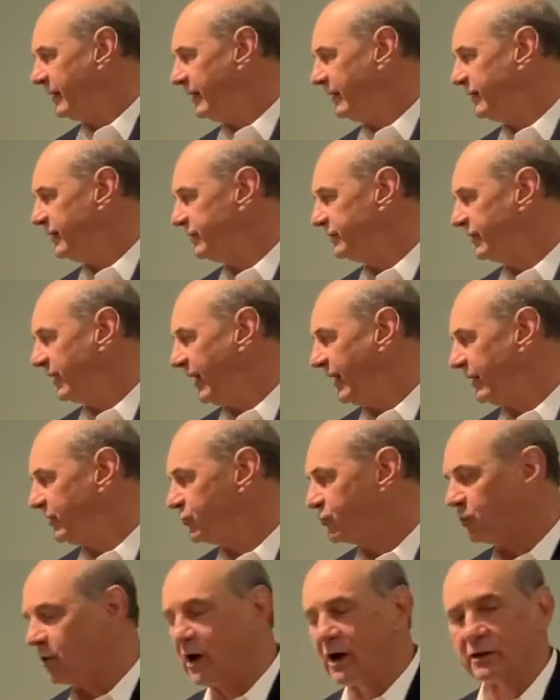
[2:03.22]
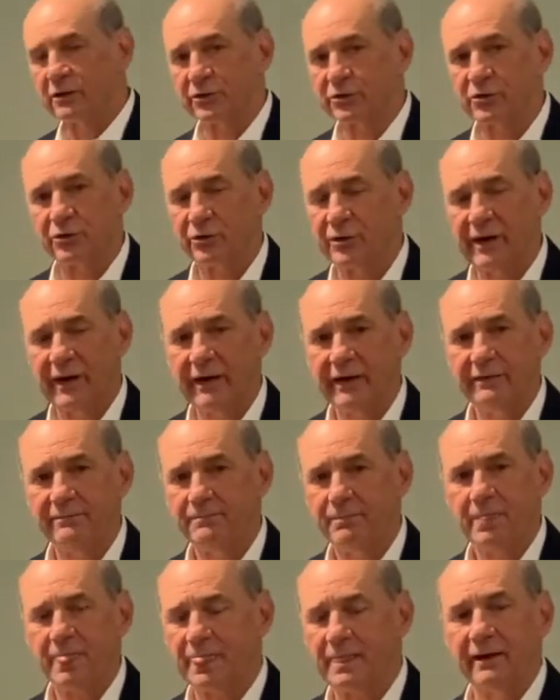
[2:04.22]
is a crawler
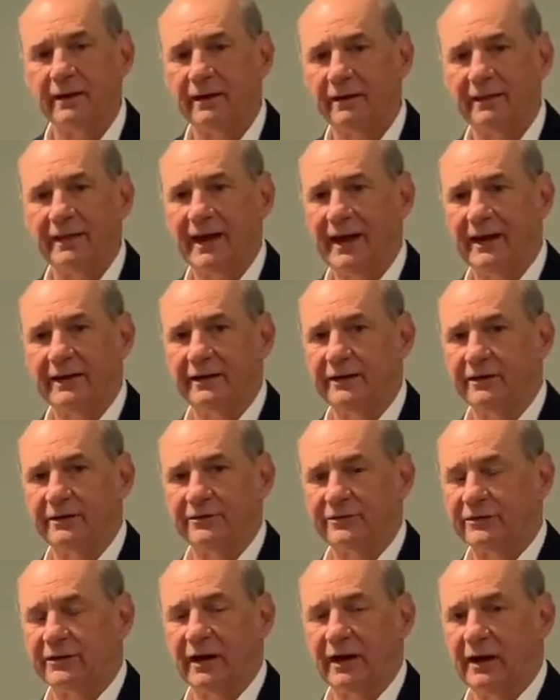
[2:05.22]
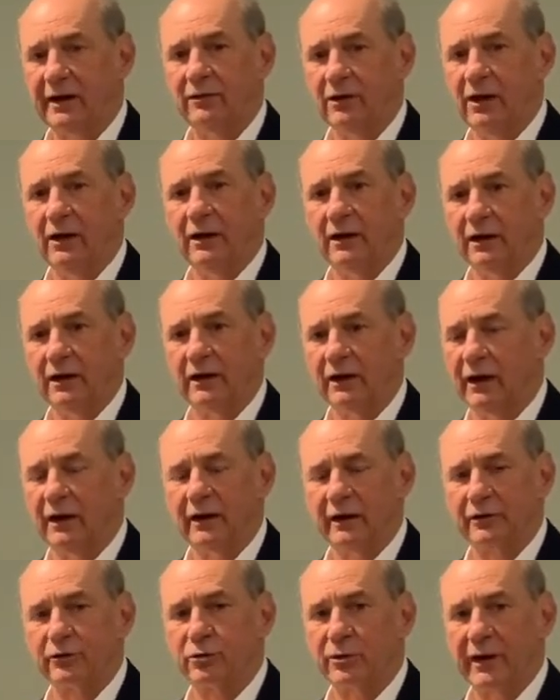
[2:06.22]
crane, and that is a
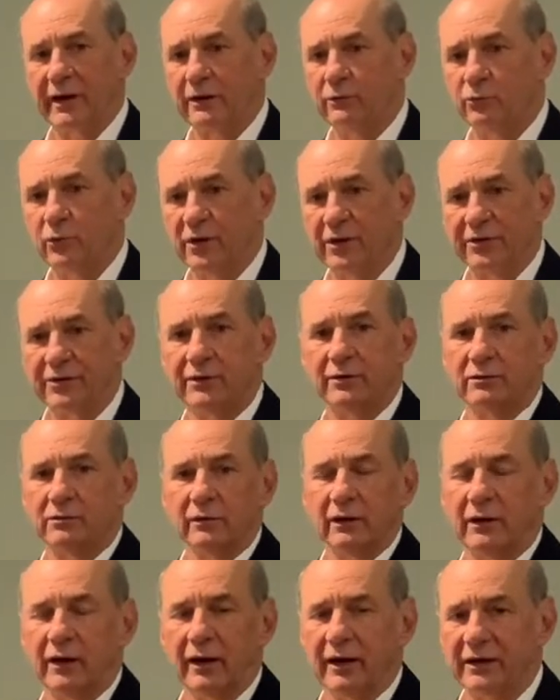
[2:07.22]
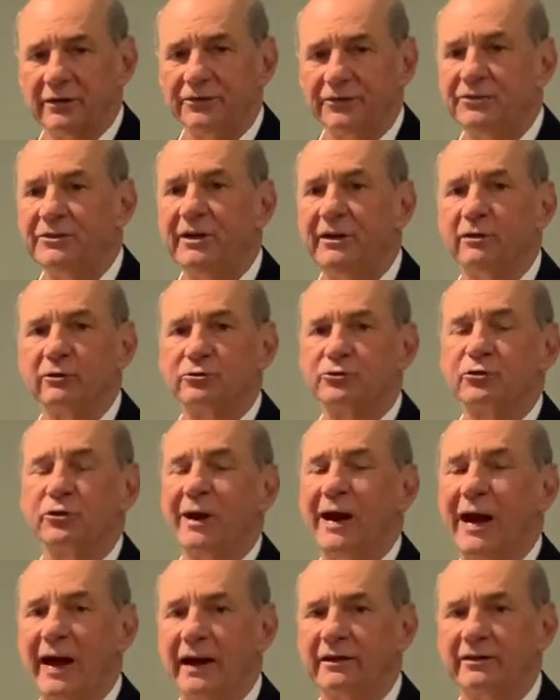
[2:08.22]
crane with steel
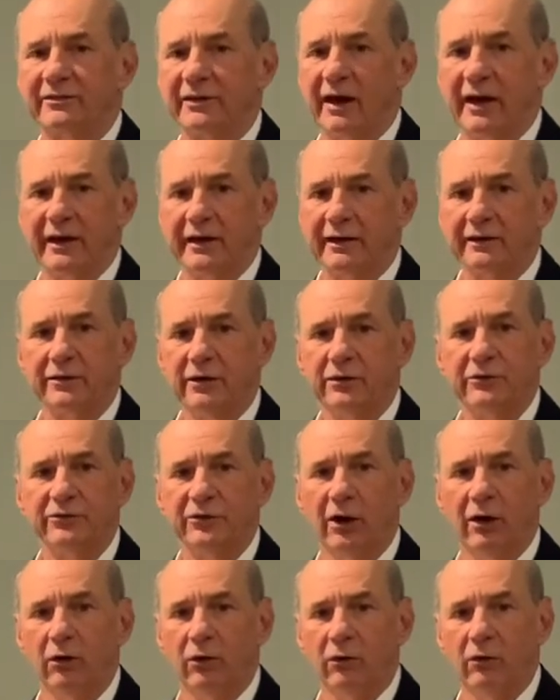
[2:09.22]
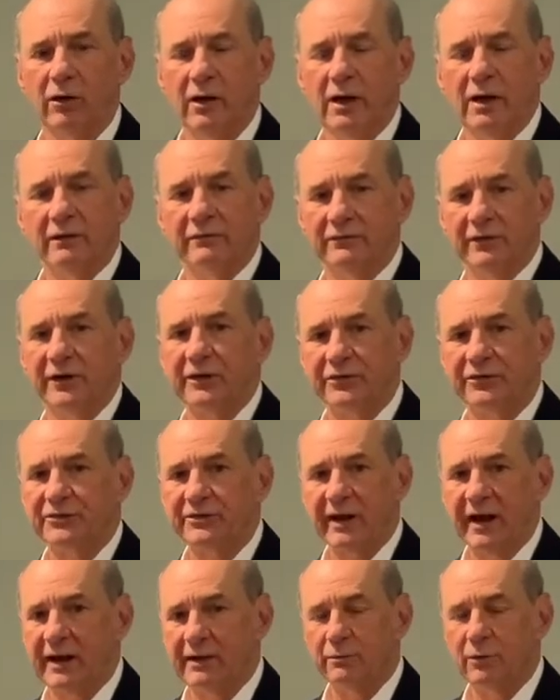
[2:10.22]
tracks on it. So very
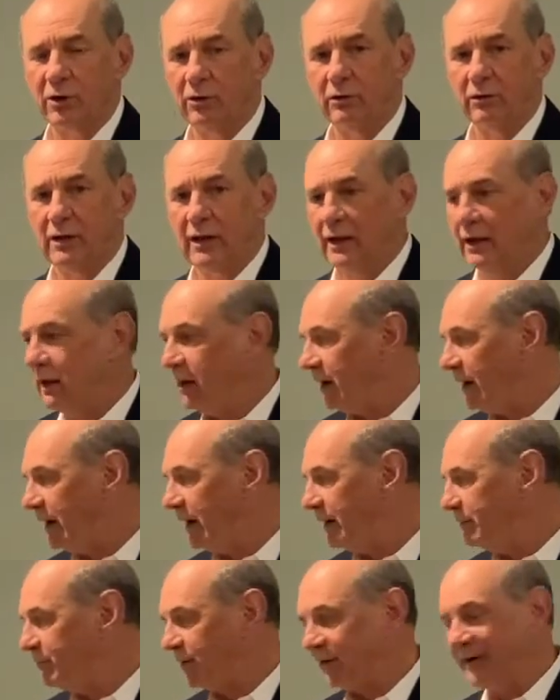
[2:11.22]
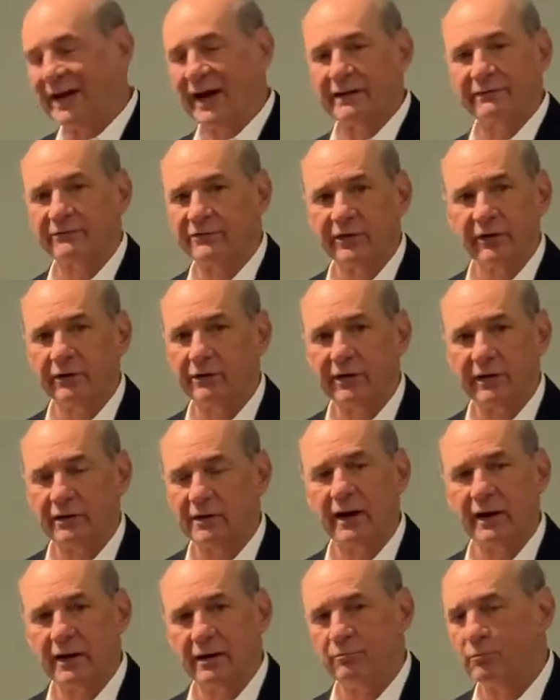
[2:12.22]
stable, but not
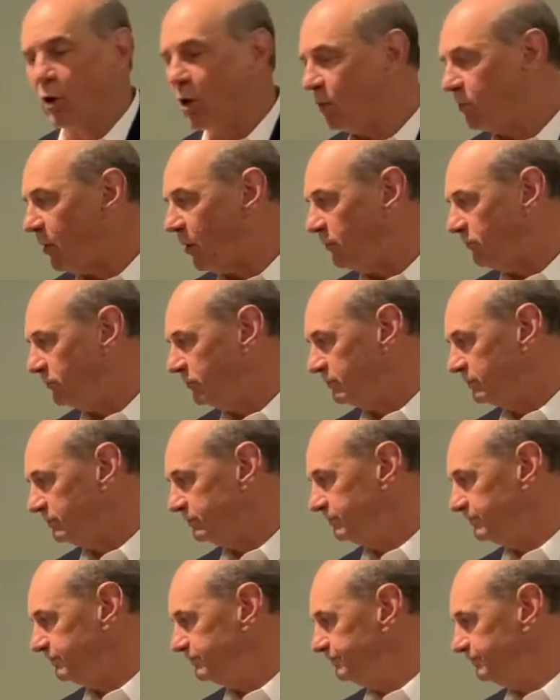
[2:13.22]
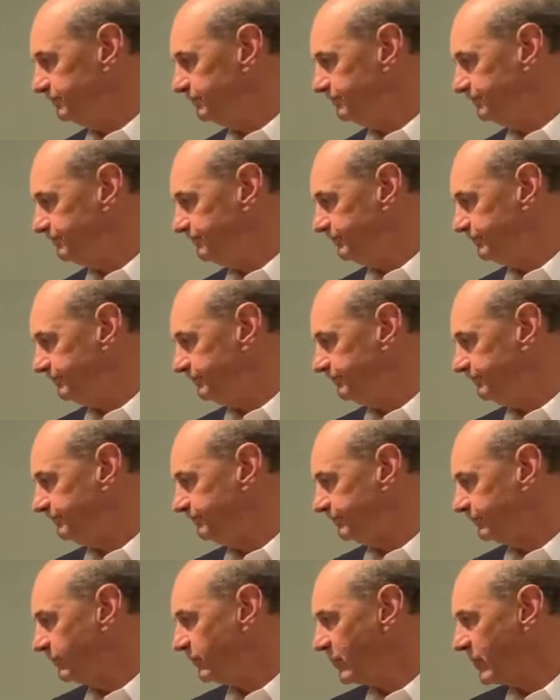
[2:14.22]
very mobile.
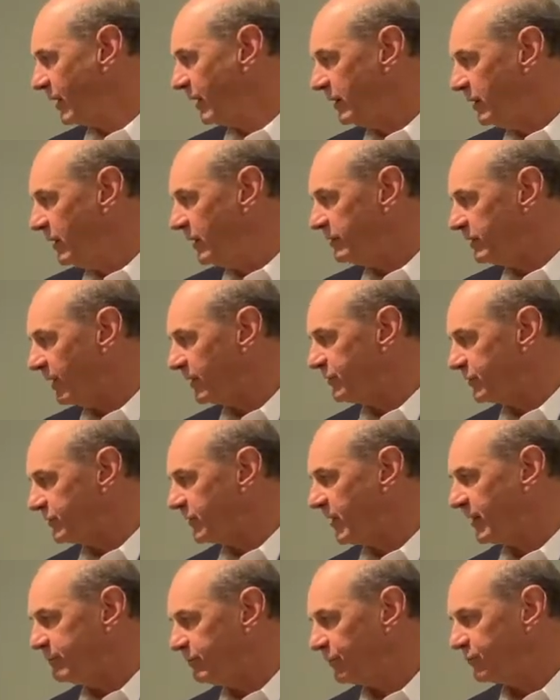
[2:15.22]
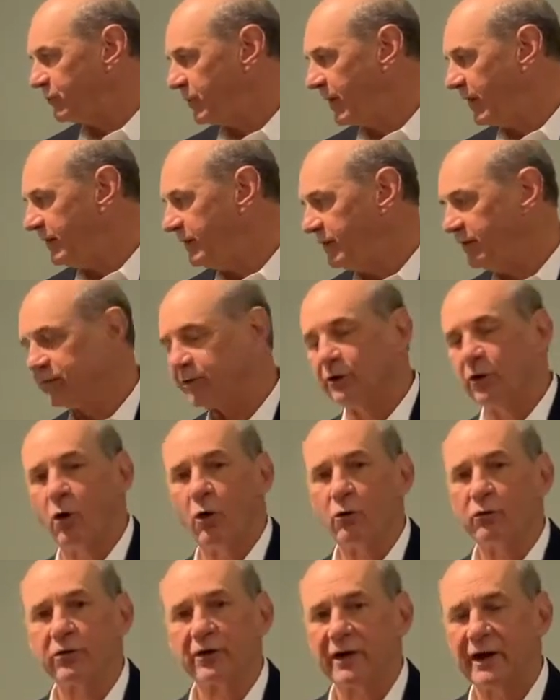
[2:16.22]
Another type of crane is an
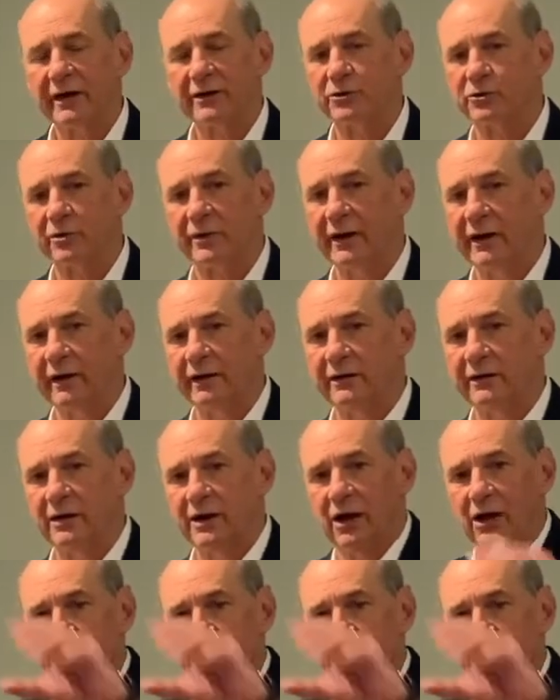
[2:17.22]
overhead crane.